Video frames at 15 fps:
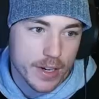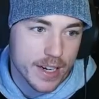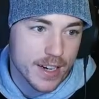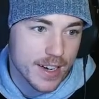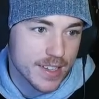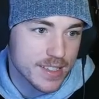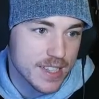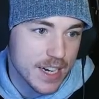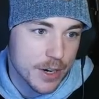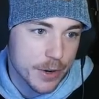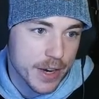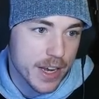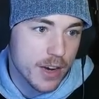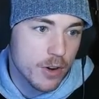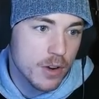in
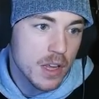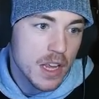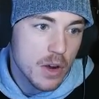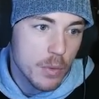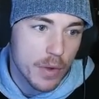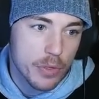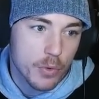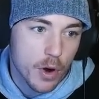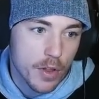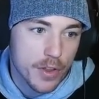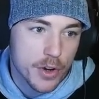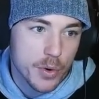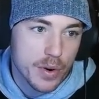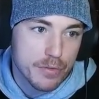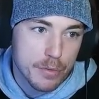Ontario, went through all the
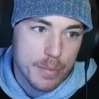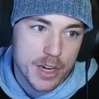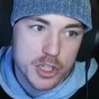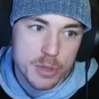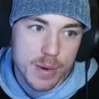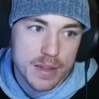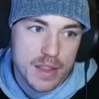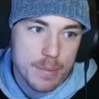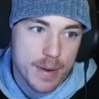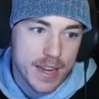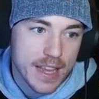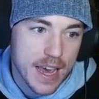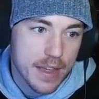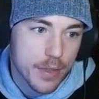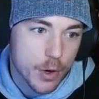new information about them, and
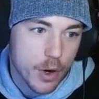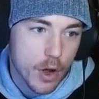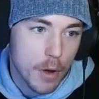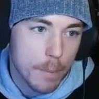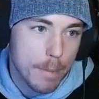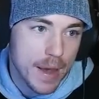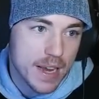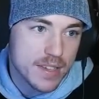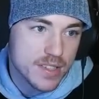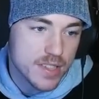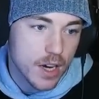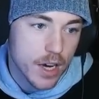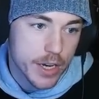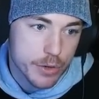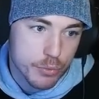again, they're all based
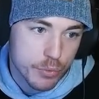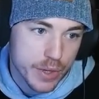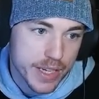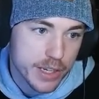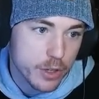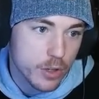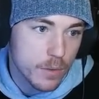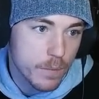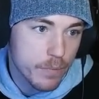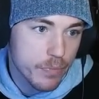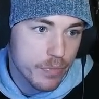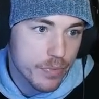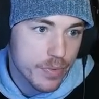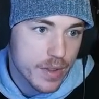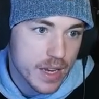on real
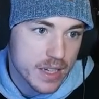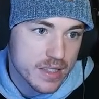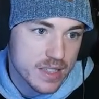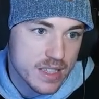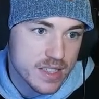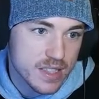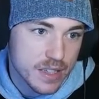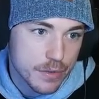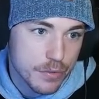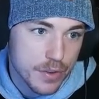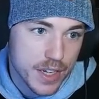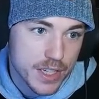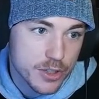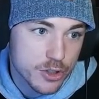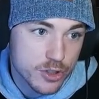existing
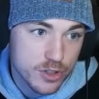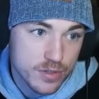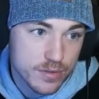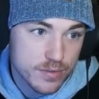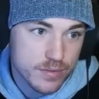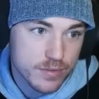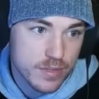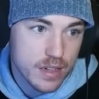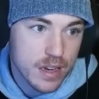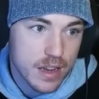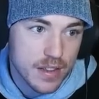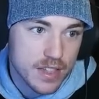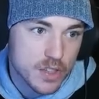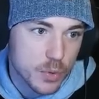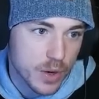fish.
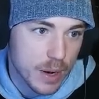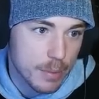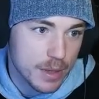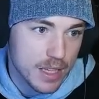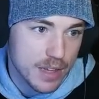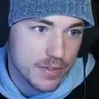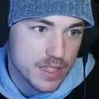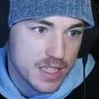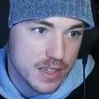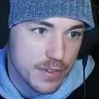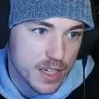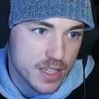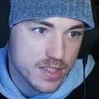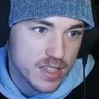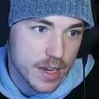This one, I believe, is even
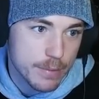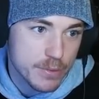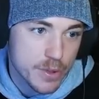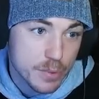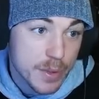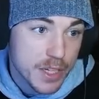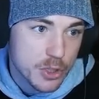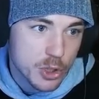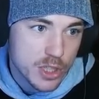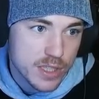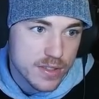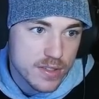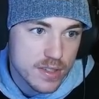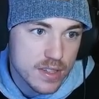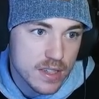a
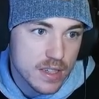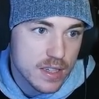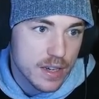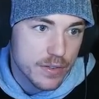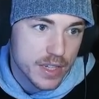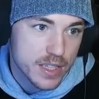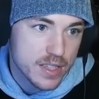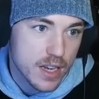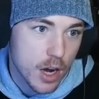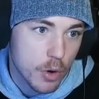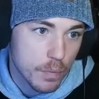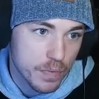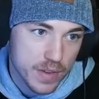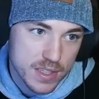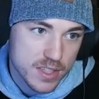subspecies of an
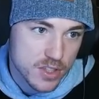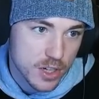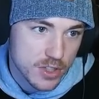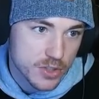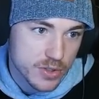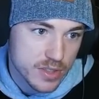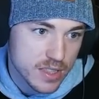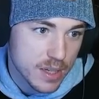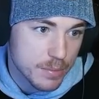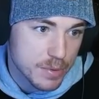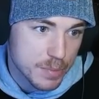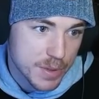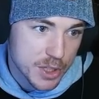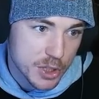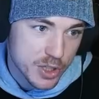this is also a
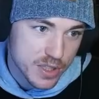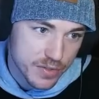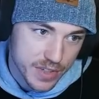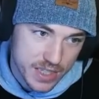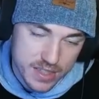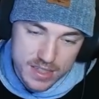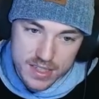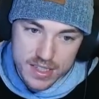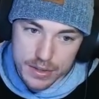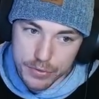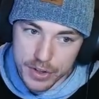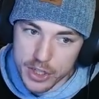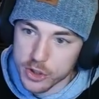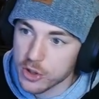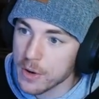subspecies of an existing
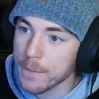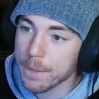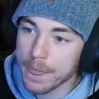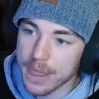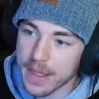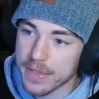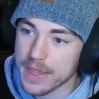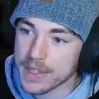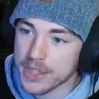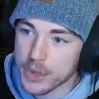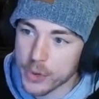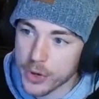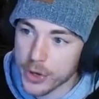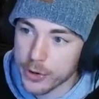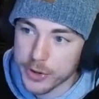fish, and then these
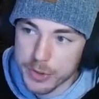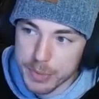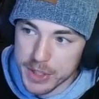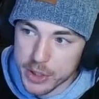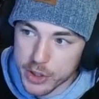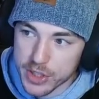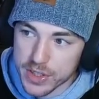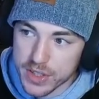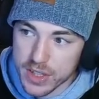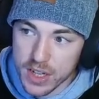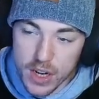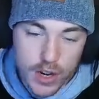2 are new species.